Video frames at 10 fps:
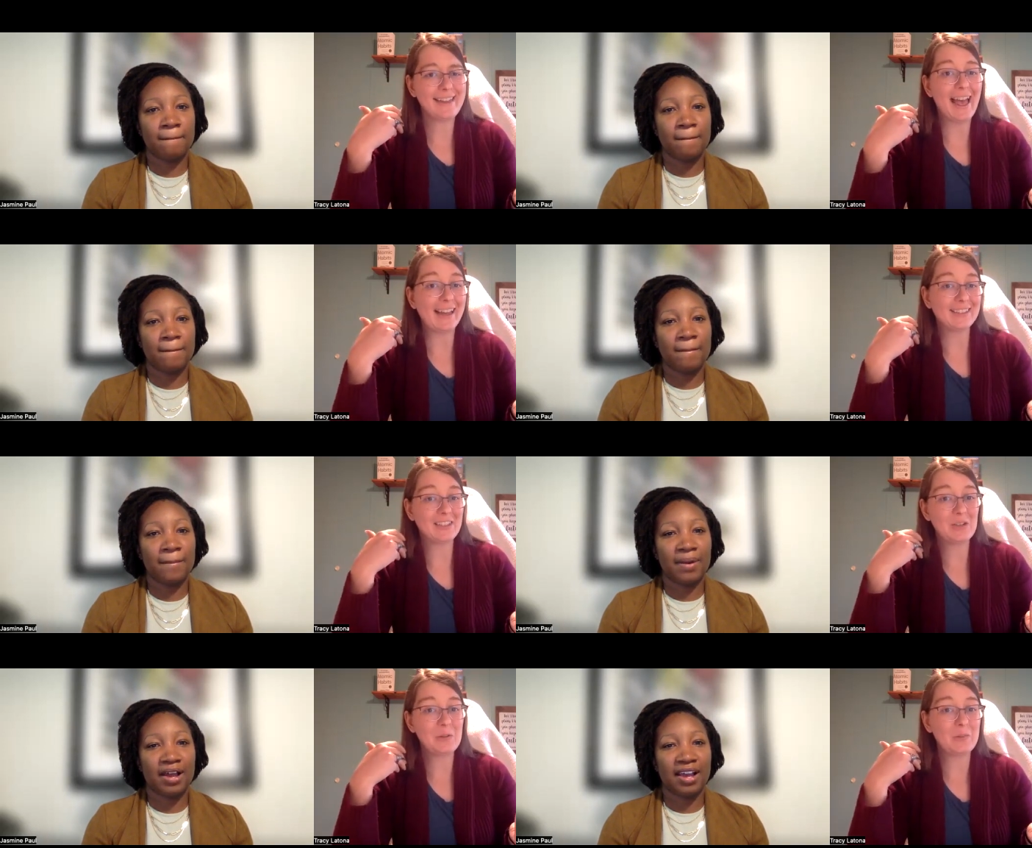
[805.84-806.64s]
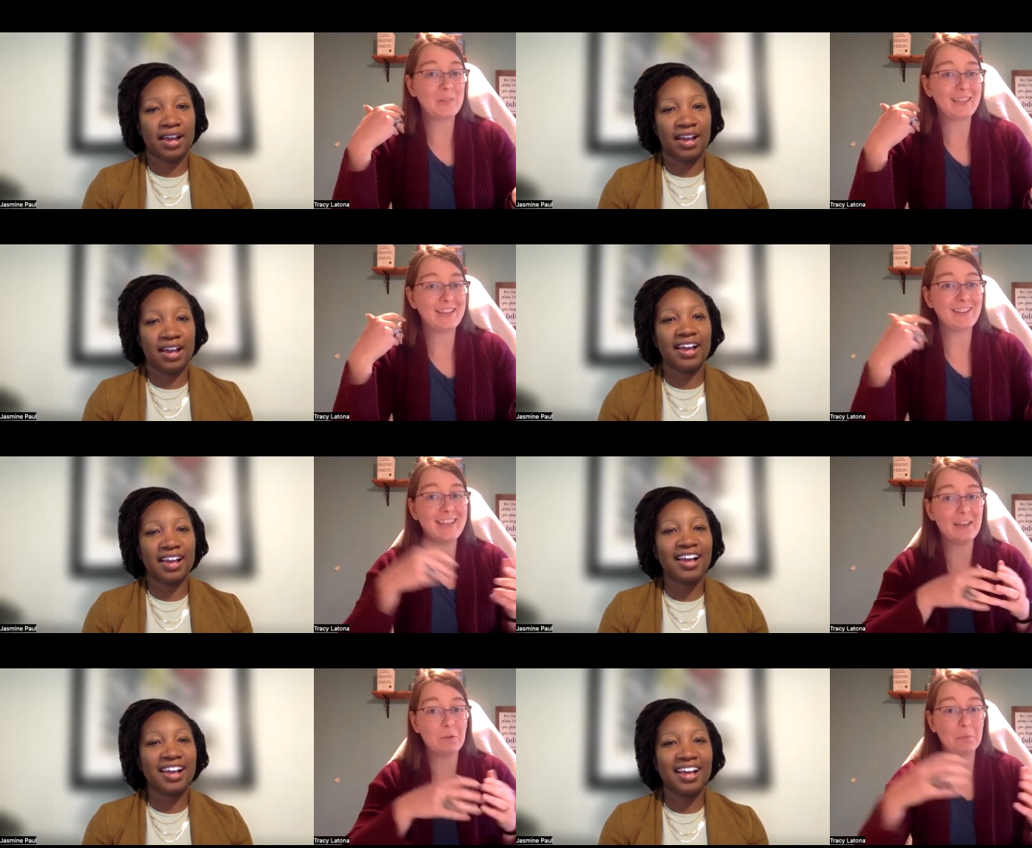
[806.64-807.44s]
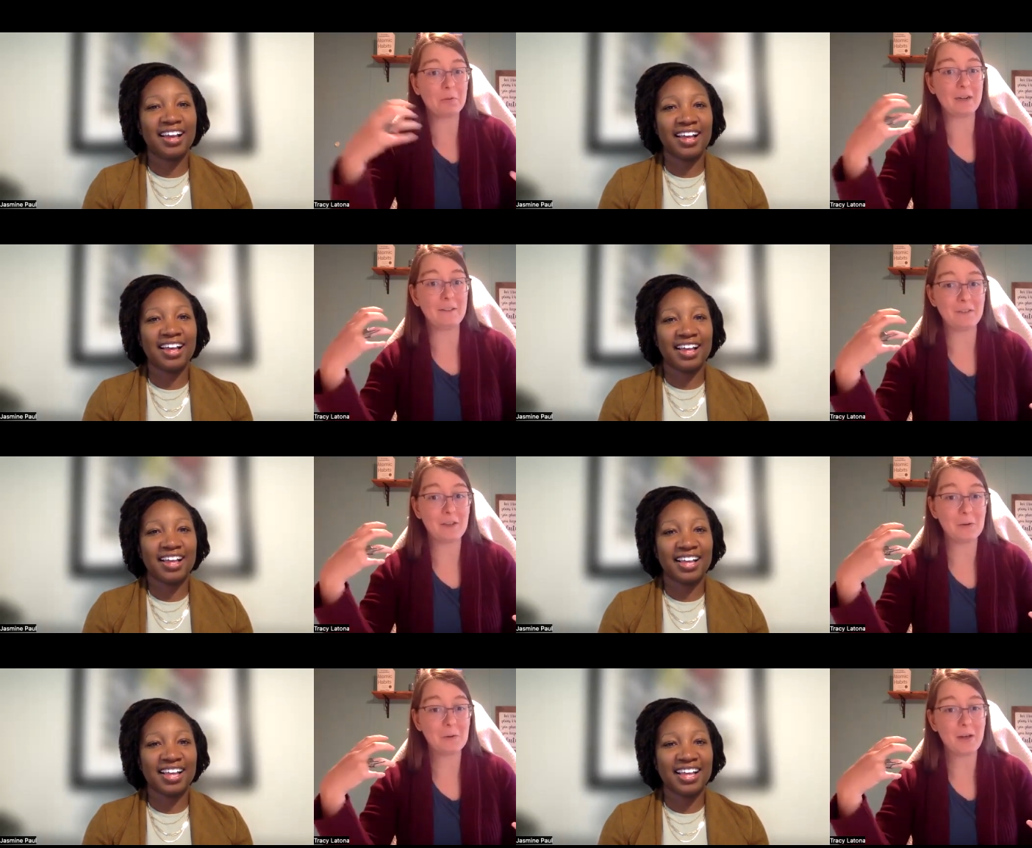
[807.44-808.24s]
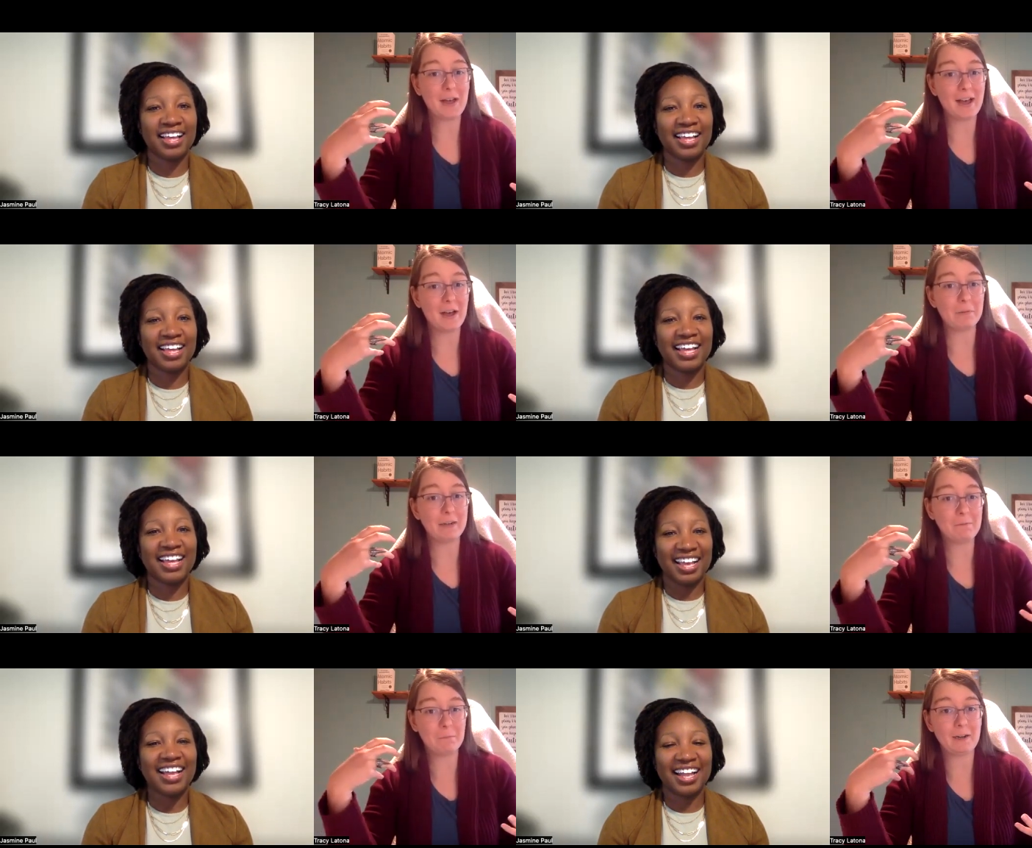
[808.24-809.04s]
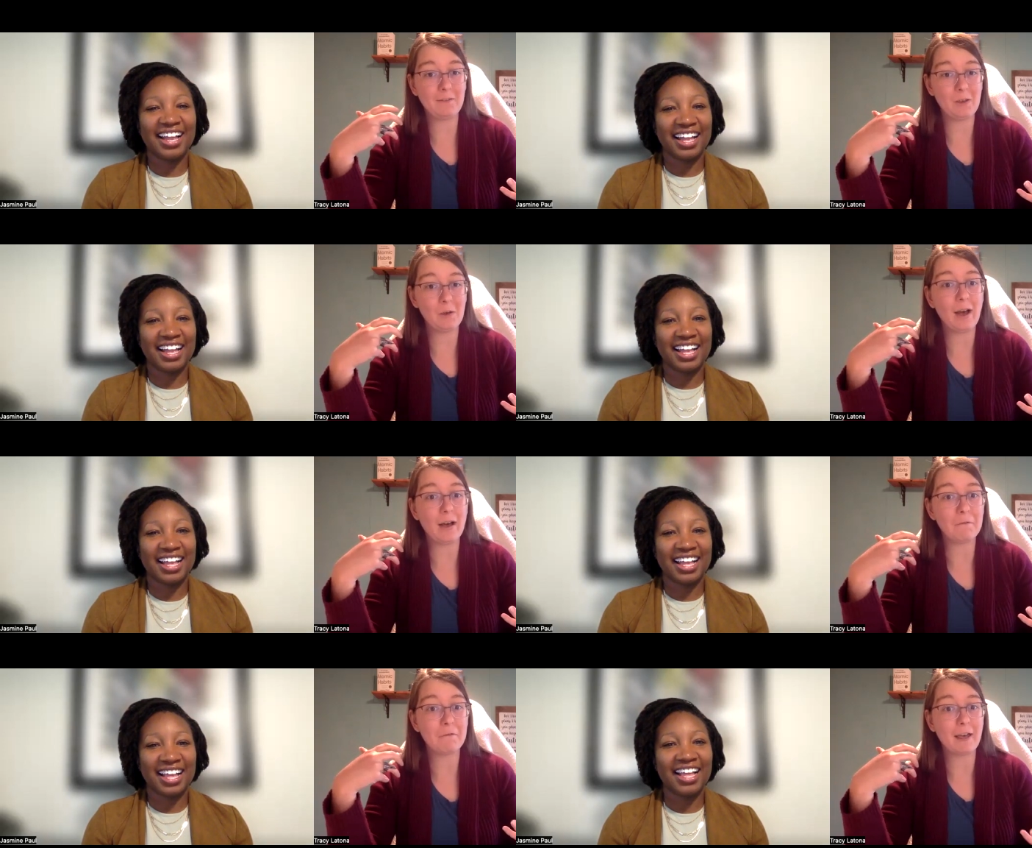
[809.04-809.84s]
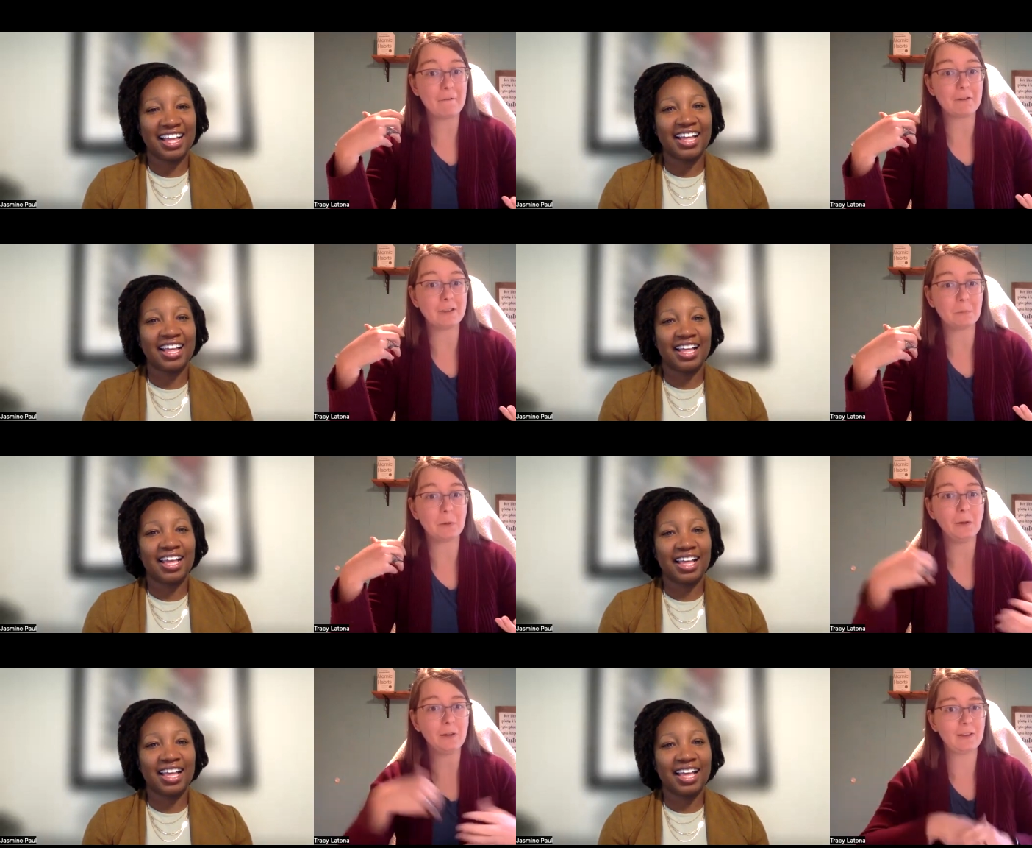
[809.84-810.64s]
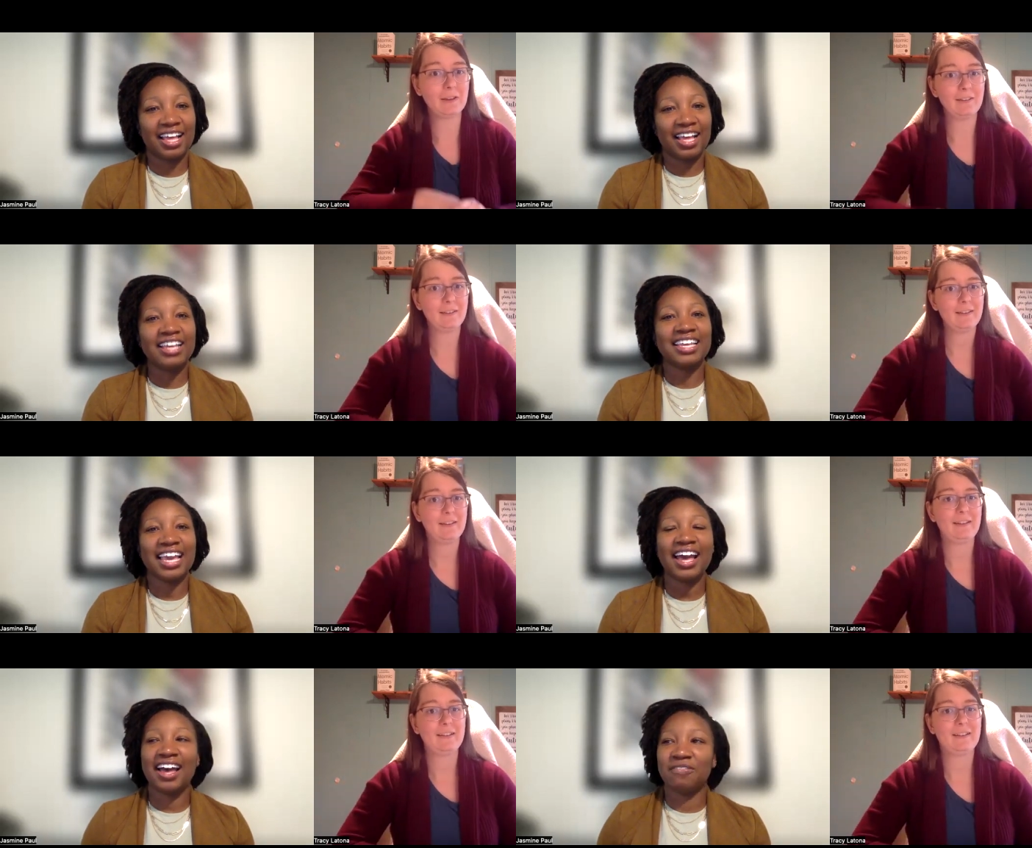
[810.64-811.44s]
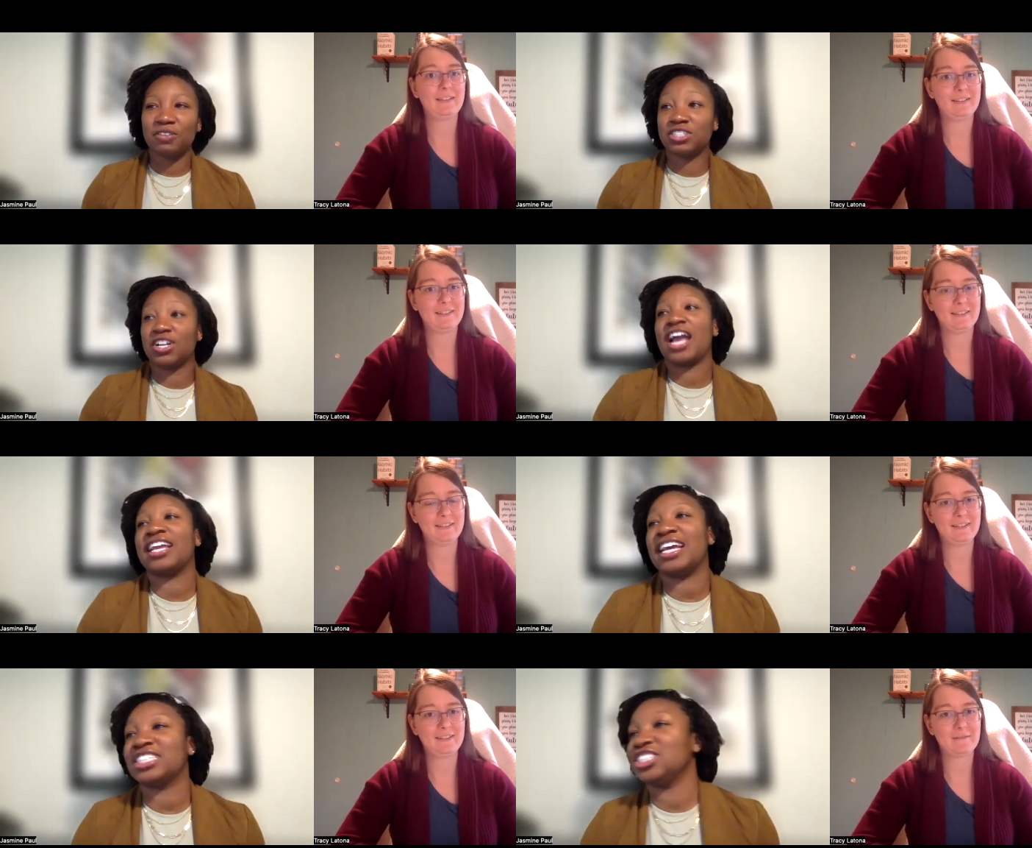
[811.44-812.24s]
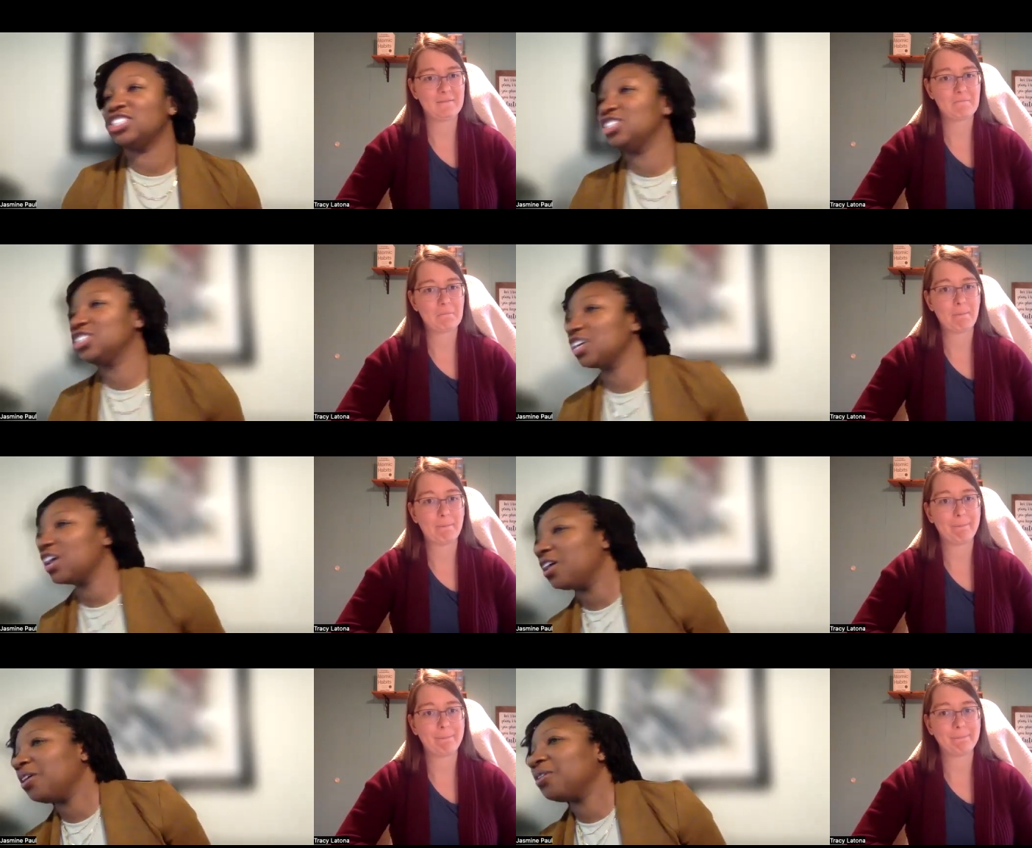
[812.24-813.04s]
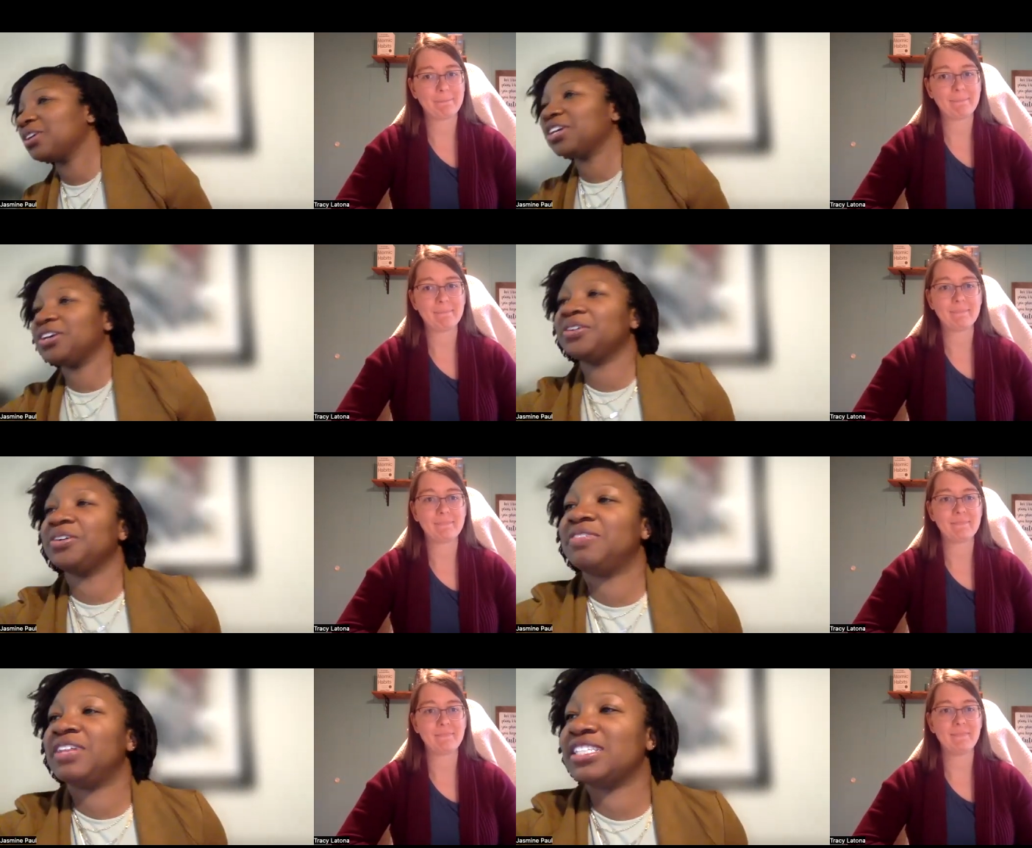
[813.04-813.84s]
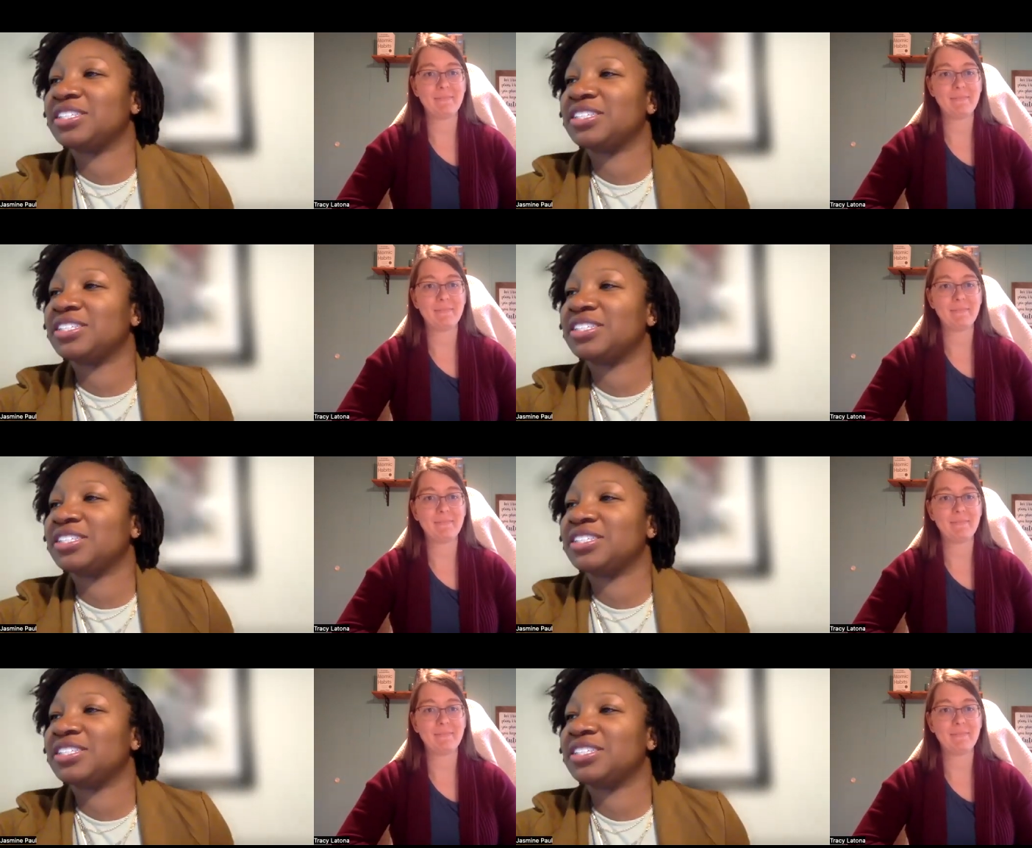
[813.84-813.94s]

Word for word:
Speaker 1: ask you, can you like give a preview, a brief preview of that first book?
Speaker 2: Yeah, for sure. I can actually show you if